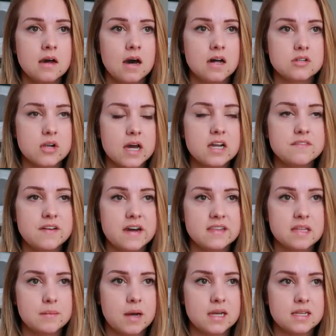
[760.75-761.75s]
I'll try to
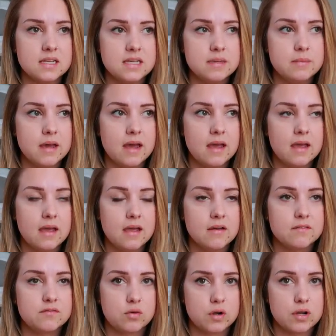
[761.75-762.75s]
find them on eBay
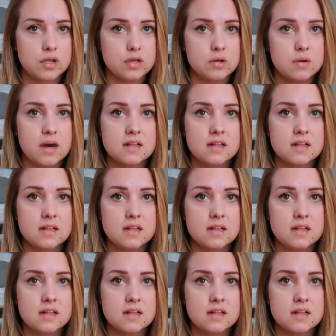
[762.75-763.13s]
for you.